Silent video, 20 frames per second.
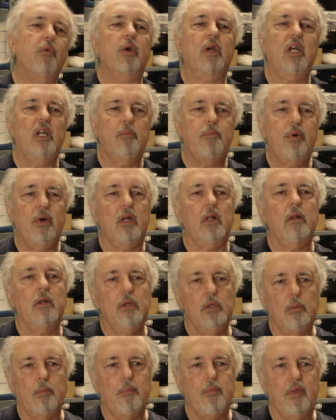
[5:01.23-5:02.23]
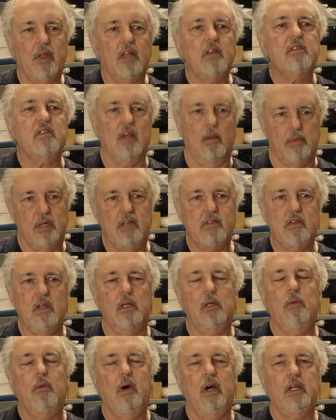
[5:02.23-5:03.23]
we're going to put a loop, then somebody's
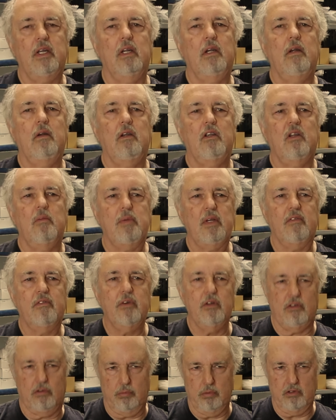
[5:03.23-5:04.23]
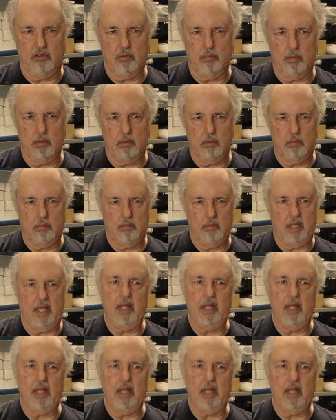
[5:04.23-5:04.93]
going to want it to be foot switchable,